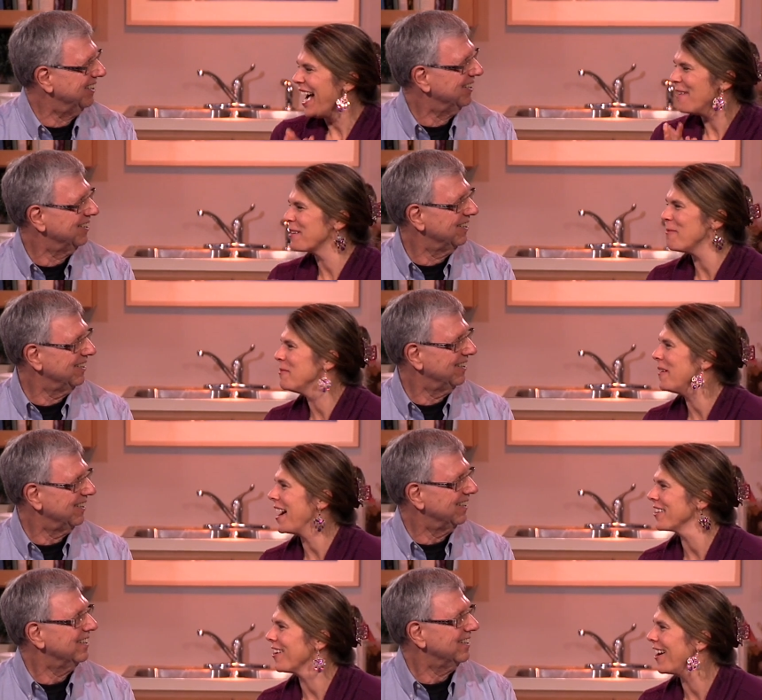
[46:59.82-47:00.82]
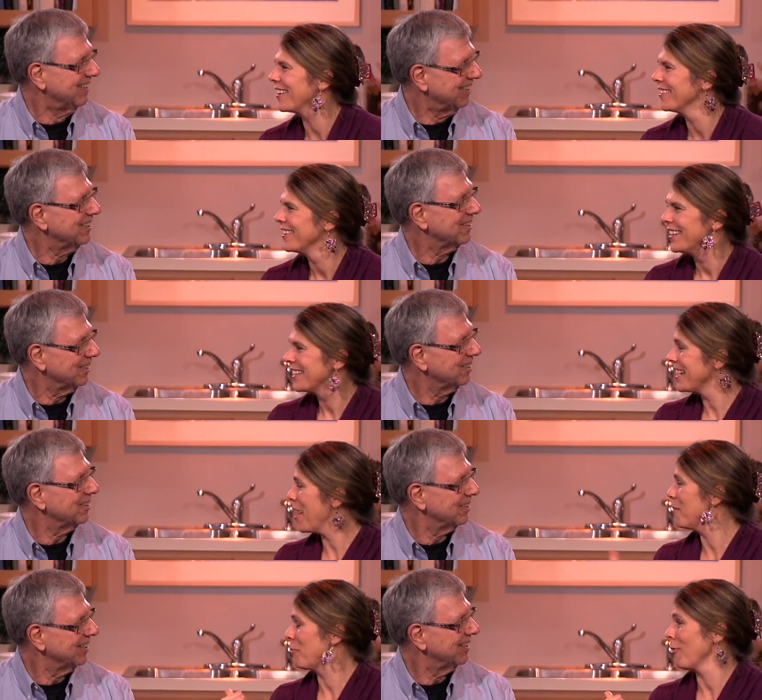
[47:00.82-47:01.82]
Speaker 1: I'm coming back, Ron.
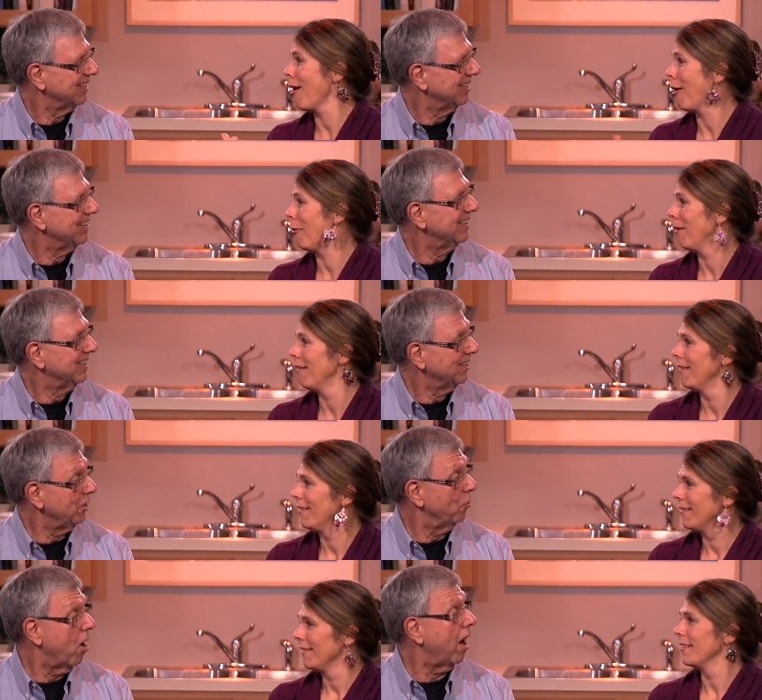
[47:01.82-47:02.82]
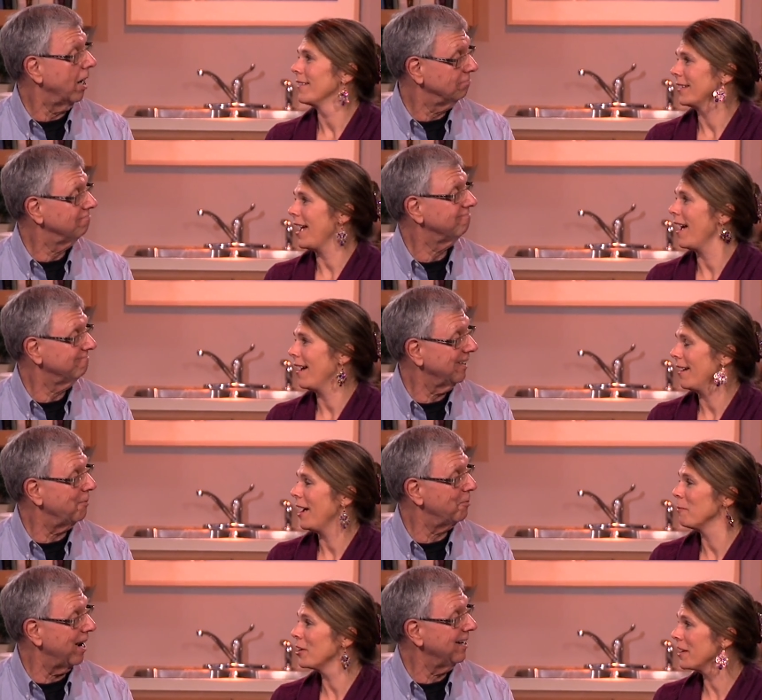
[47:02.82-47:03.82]
Now I'm a pro. You are. Yeah,
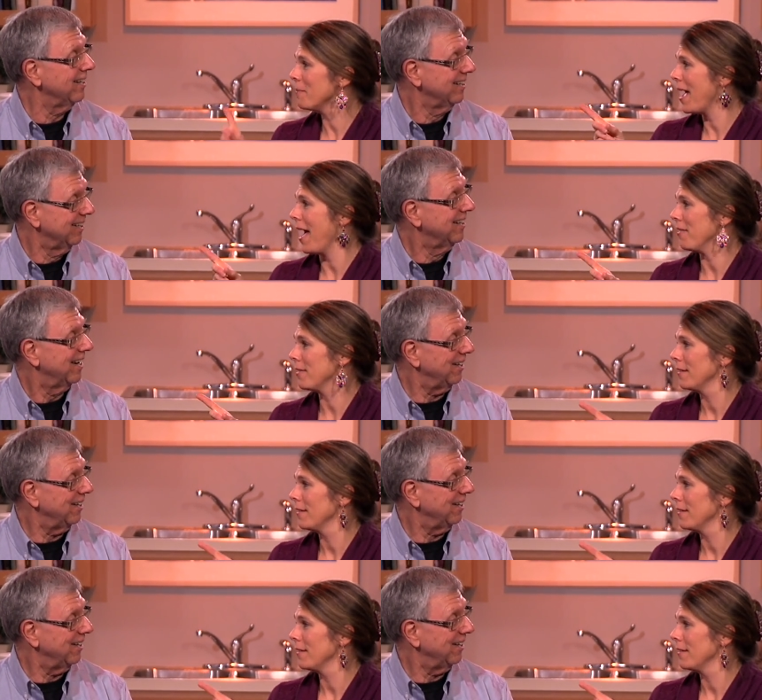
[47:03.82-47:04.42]
I'm, I'm good at math.